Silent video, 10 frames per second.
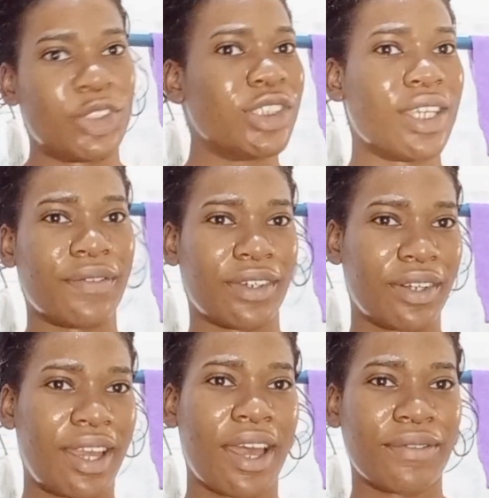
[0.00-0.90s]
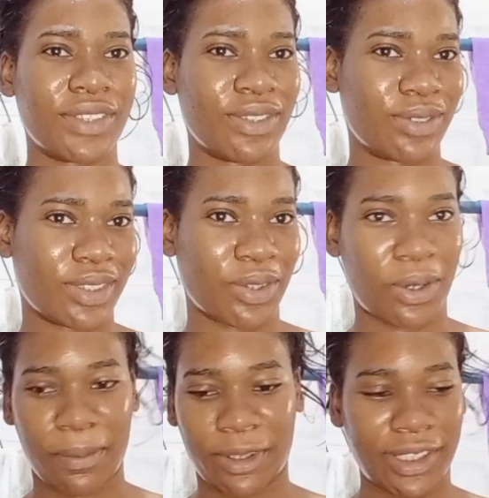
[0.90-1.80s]
We just never have to use this on
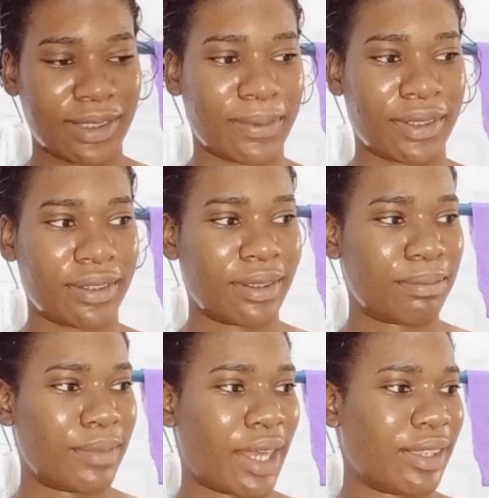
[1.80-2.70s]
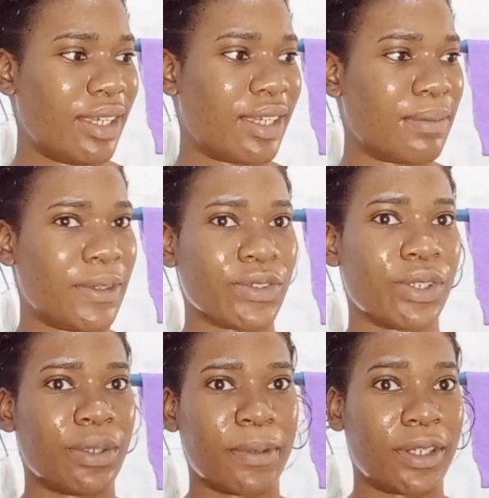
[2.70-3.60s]
our bodies, but I think it can be used
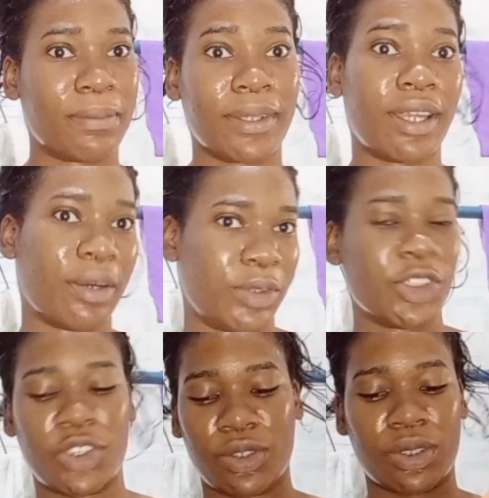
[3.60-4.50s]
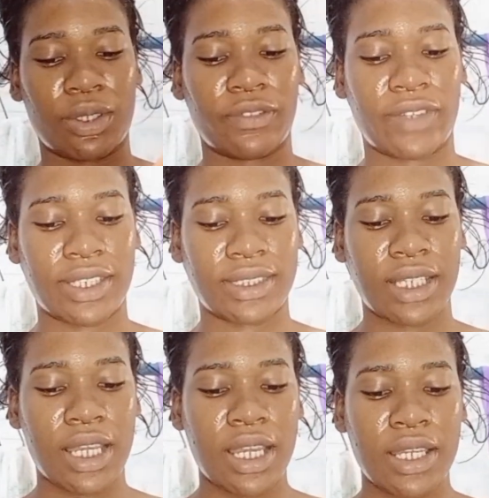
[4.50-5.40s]
on your body, but we just use it on the face.
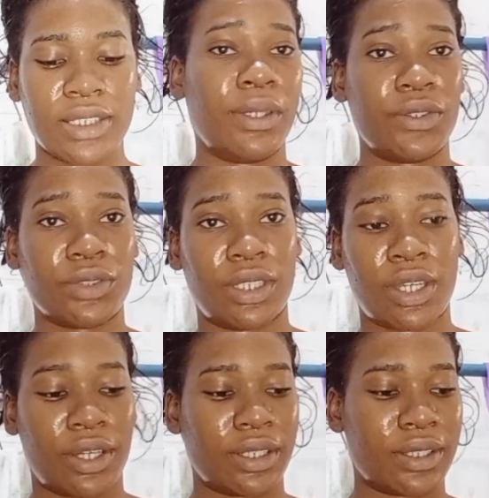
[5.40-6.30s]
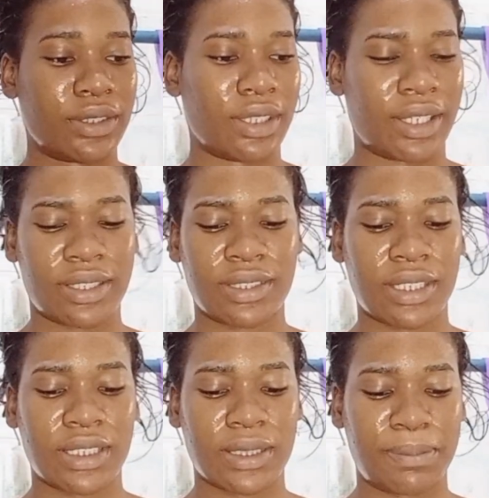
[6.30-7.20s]
We usually cut it into like
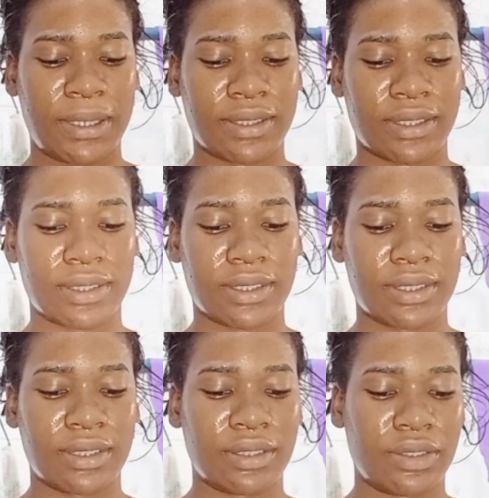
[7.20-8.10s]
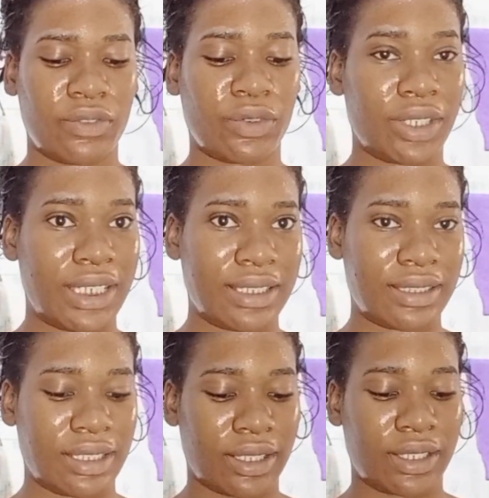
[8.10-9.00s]
6 pieces for
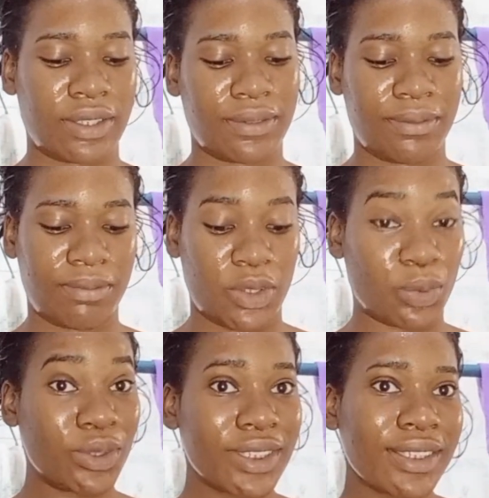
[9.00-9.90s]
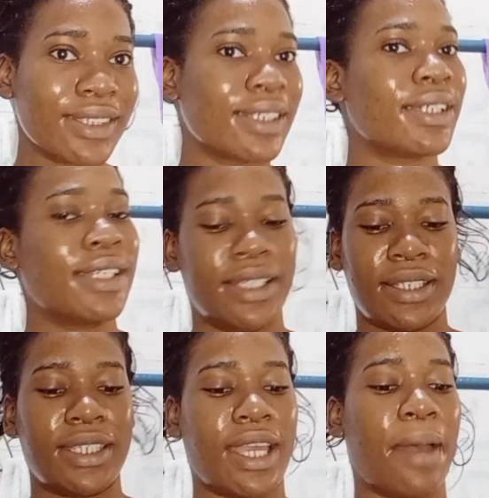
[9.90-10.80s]
easy like use.
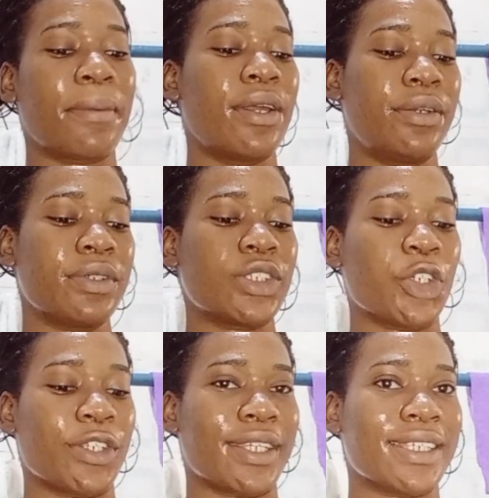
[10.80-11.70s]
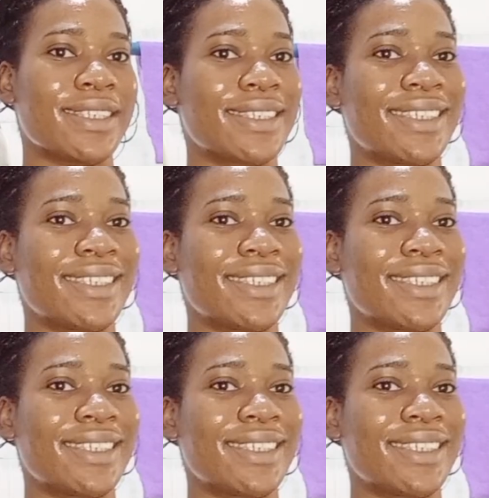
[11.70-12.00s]
Yeah, I'm gonna return this.